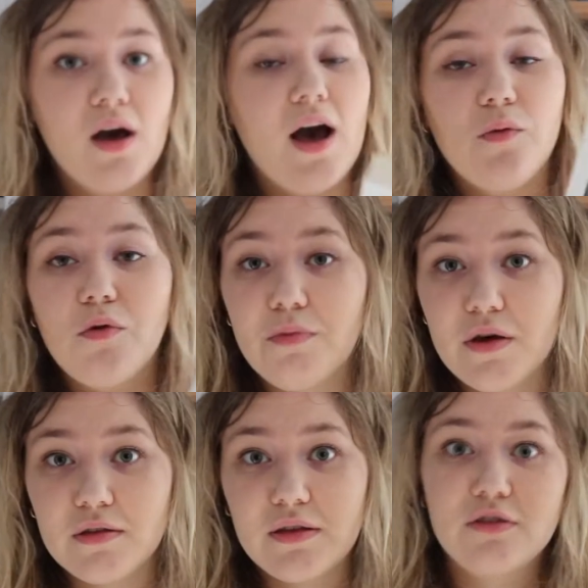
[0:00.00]
I will
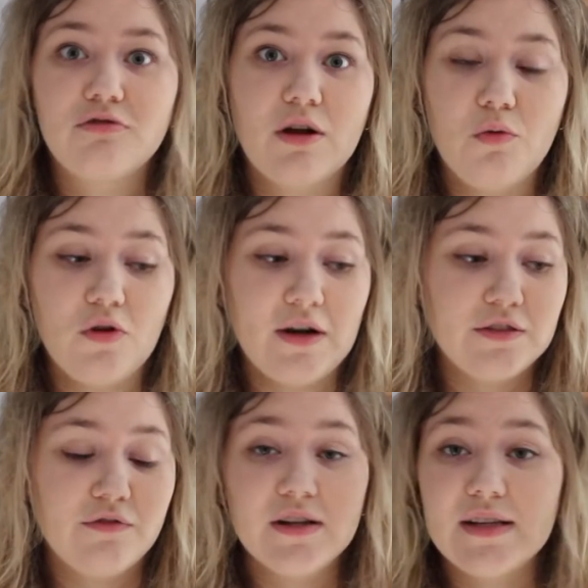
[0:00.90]
put the trigger warnings
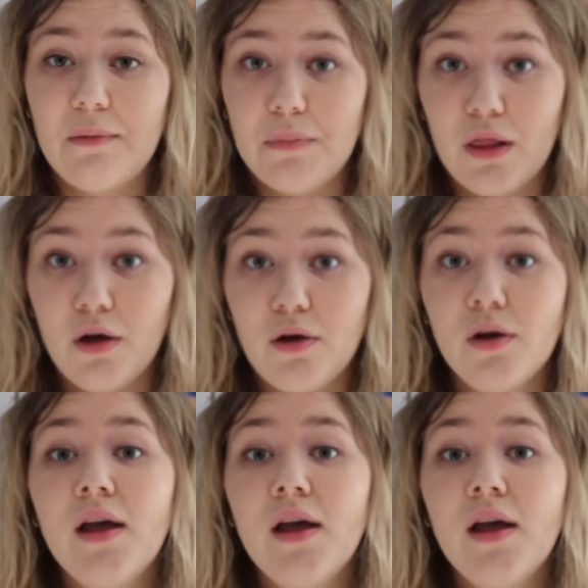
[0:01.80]
for it down below,